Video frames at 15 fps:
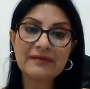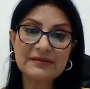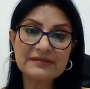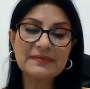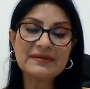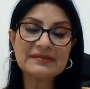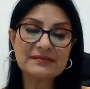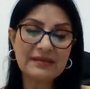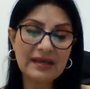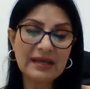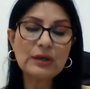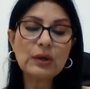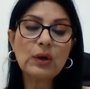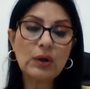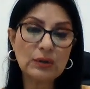Christmas
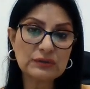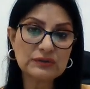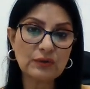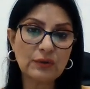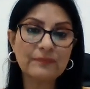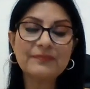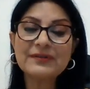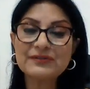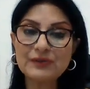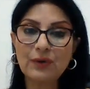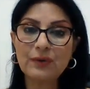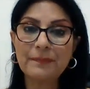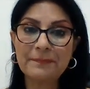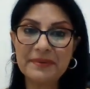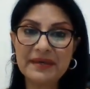Day also.
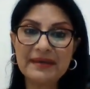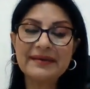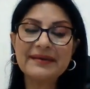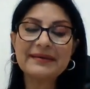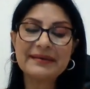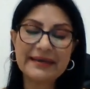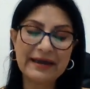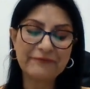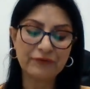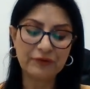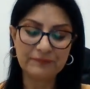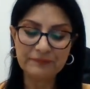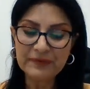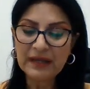So be careful.